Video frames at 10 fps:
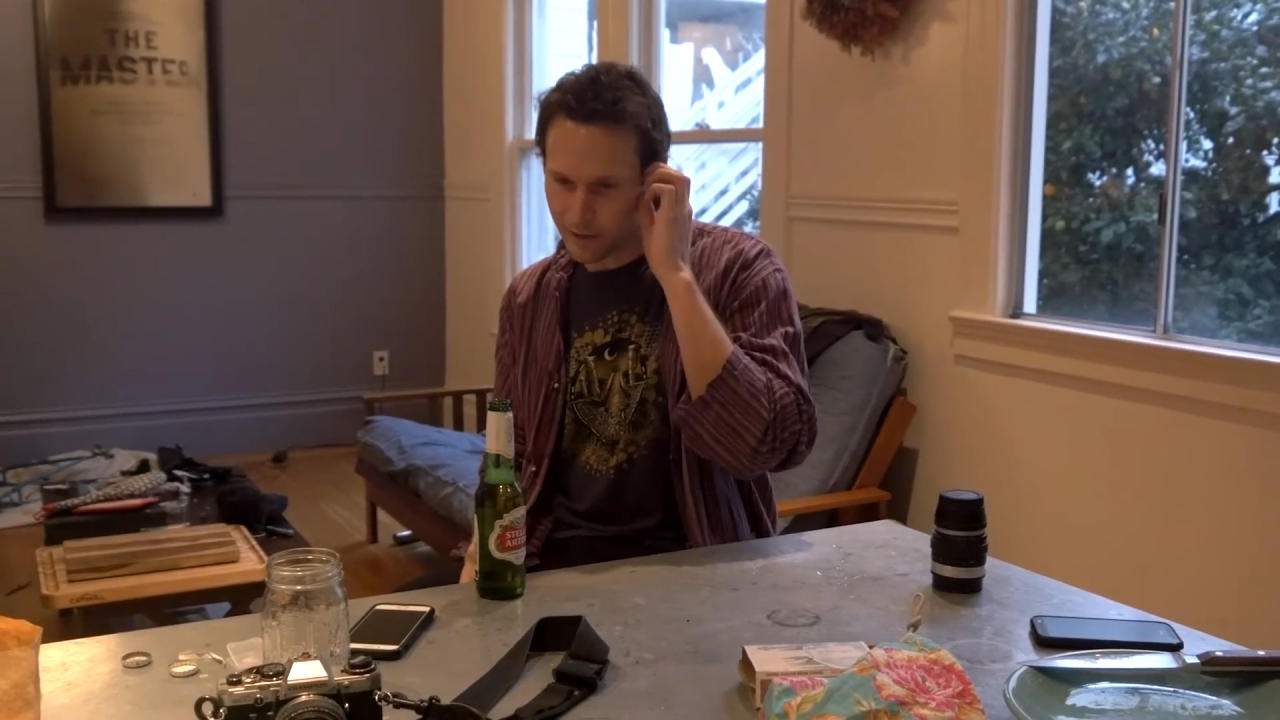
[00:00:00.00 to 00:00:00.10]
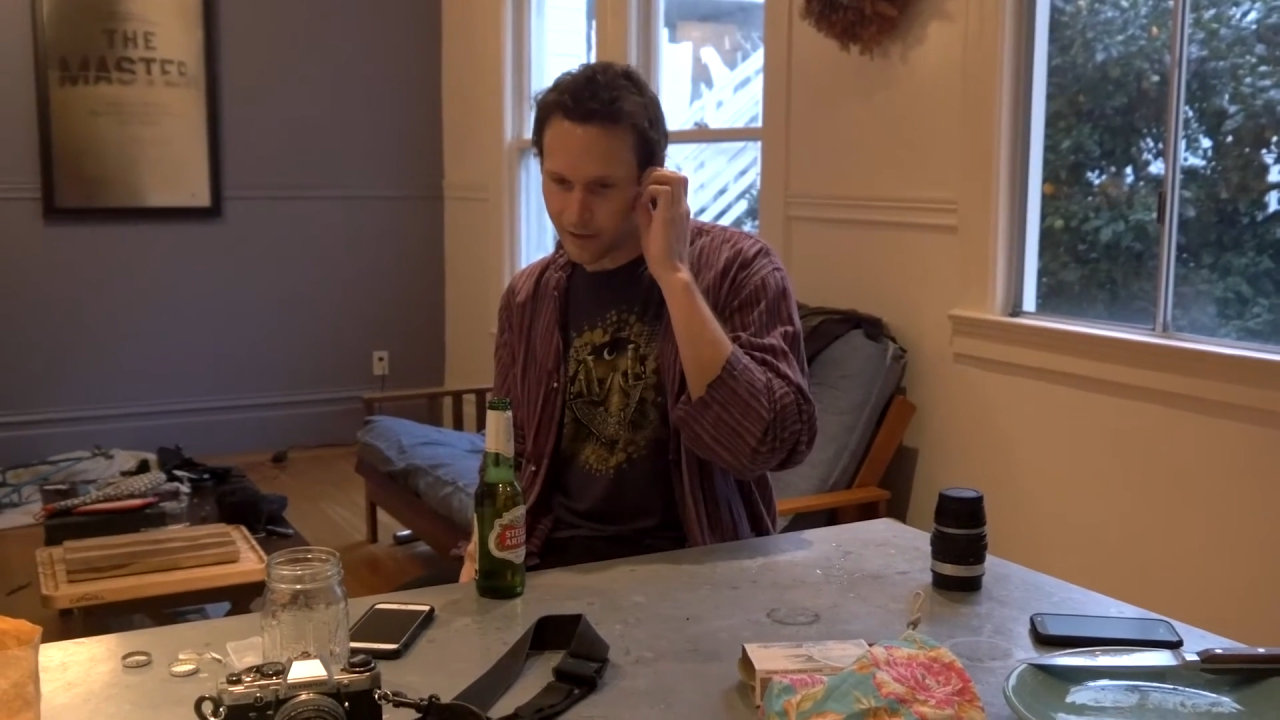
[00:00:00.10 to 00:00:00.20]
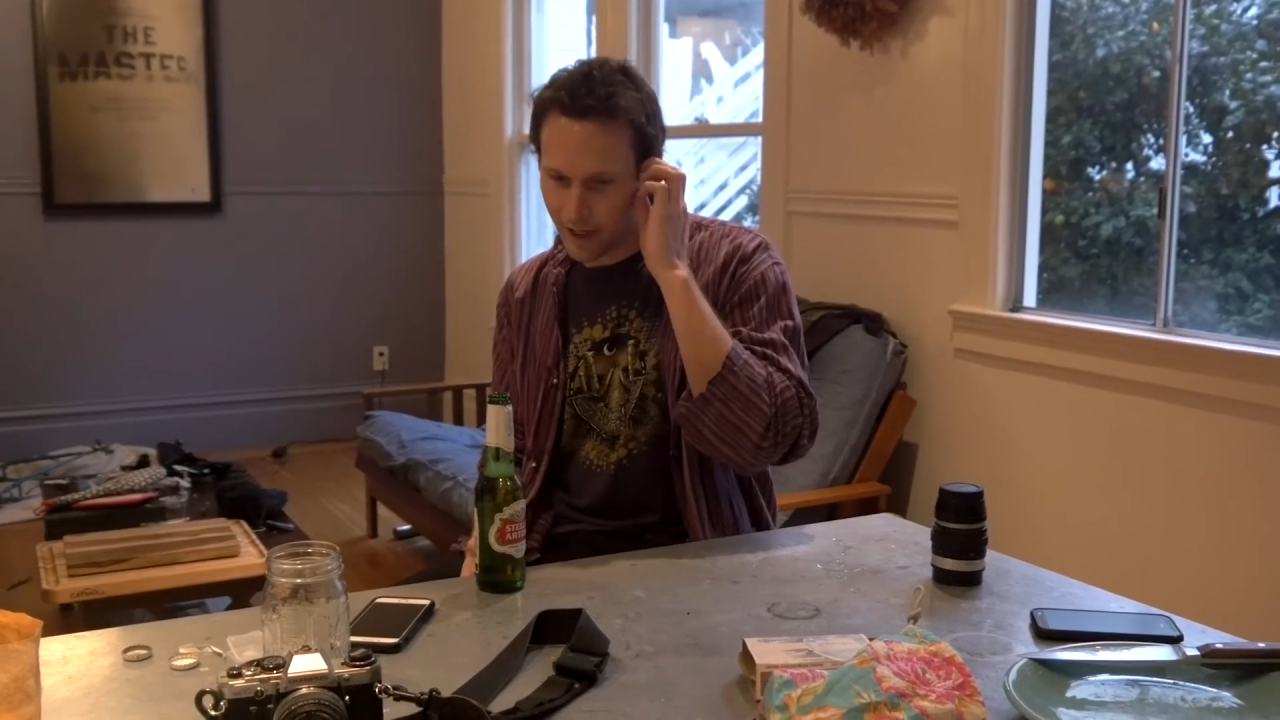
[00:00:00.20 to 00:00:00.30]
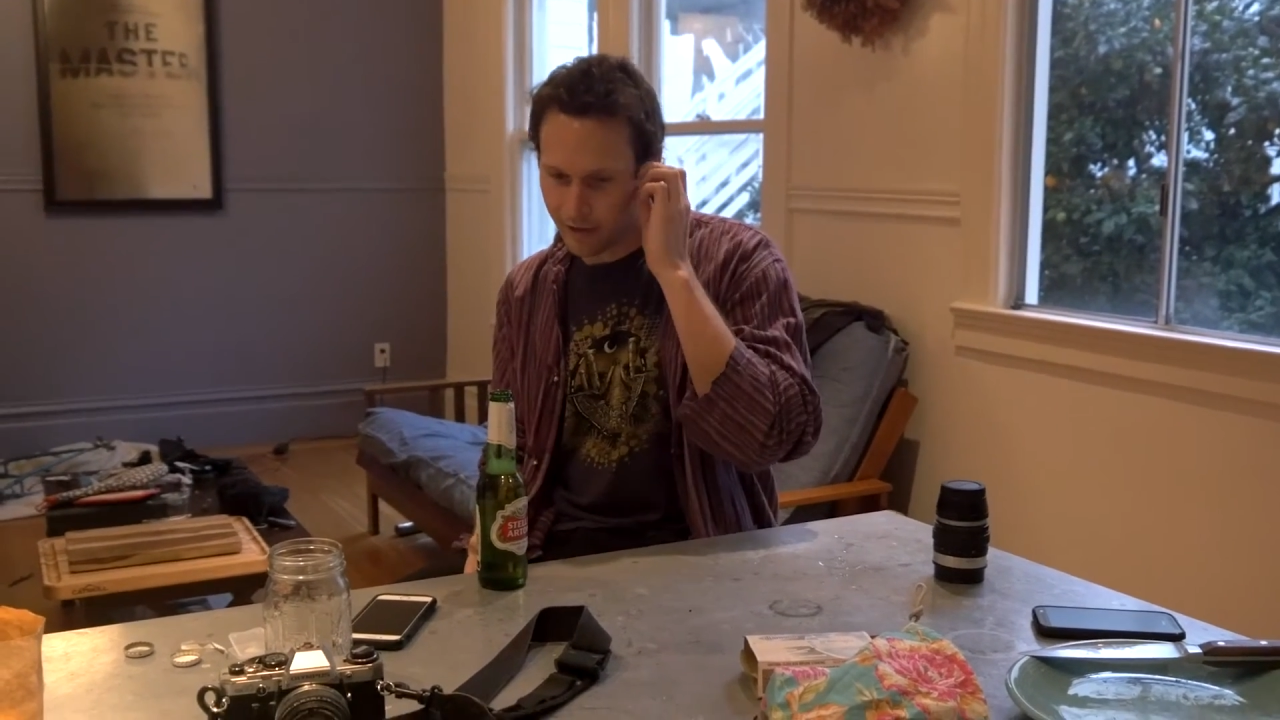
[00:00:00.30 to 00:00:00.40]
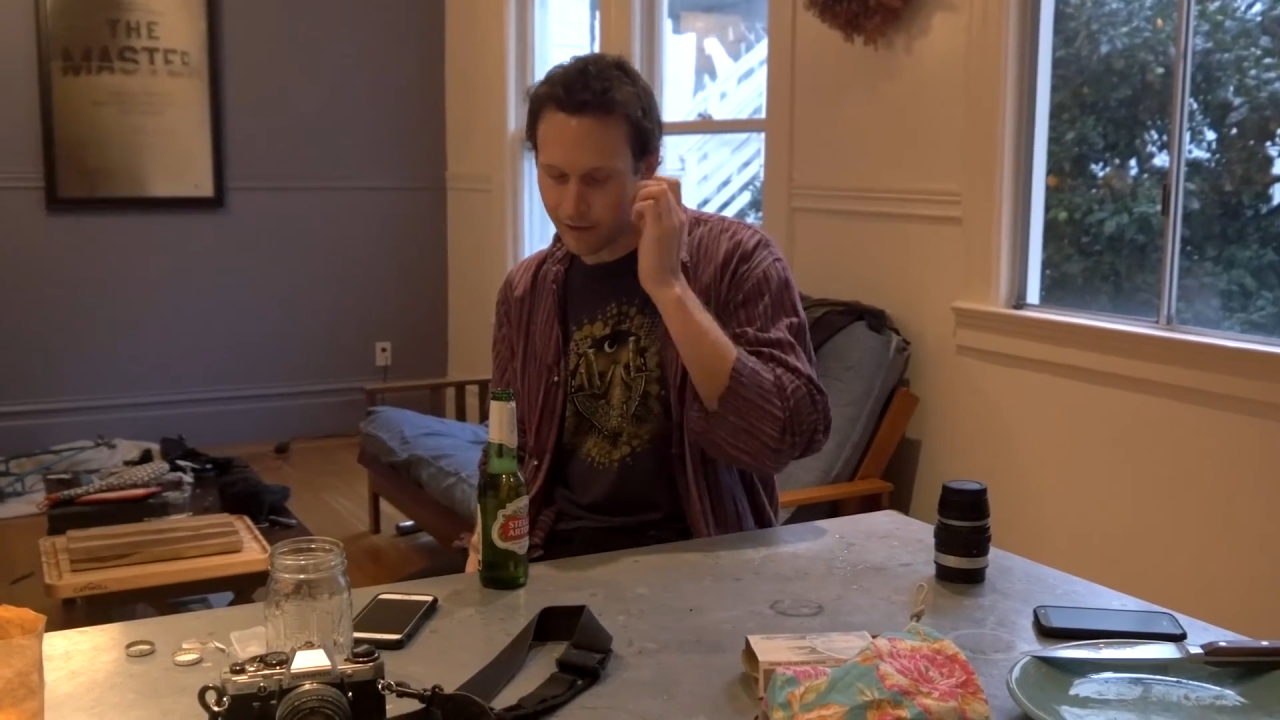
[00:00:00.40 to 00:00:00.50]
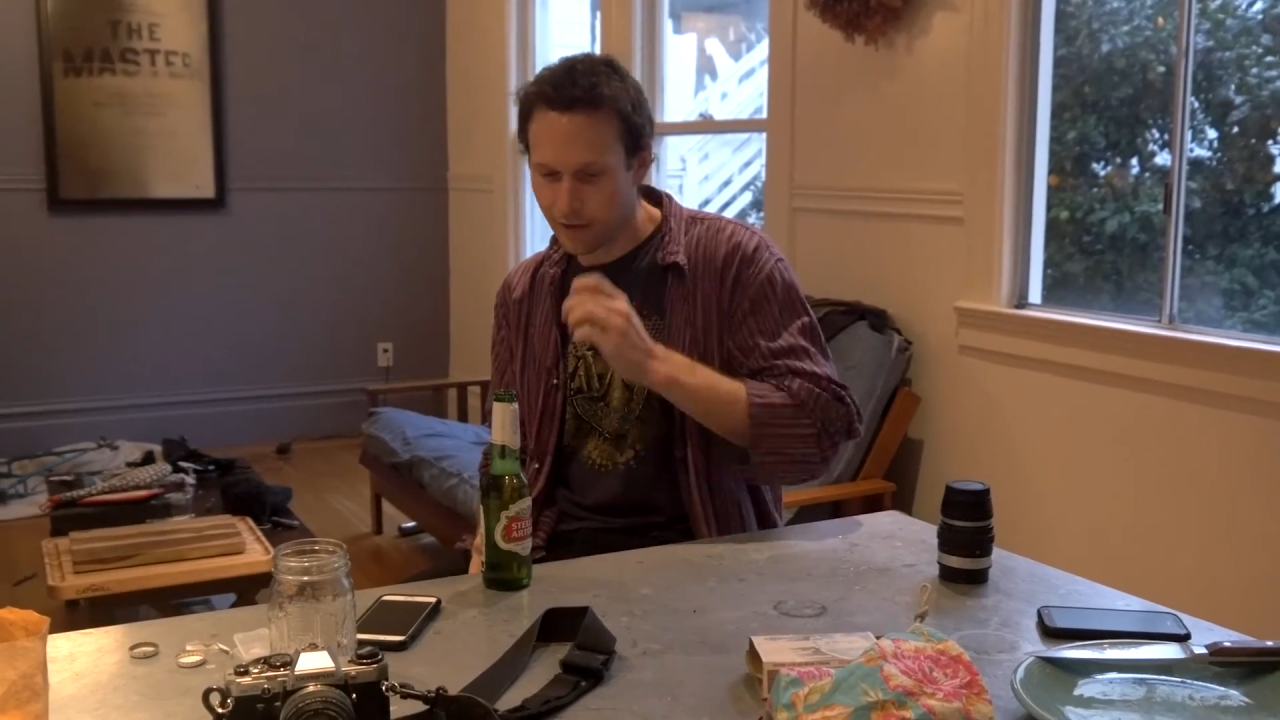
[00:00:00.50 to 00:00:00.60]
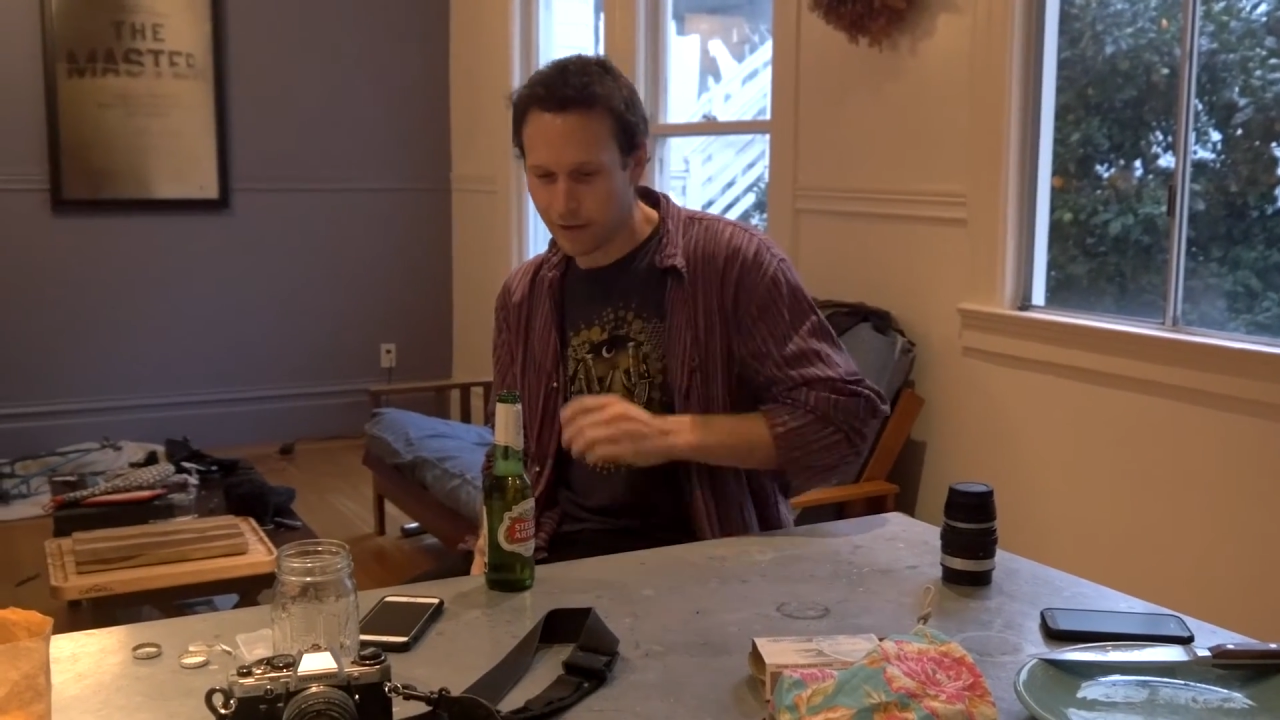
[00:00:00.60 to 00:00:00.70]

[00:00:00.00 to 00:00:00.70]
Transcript: to death.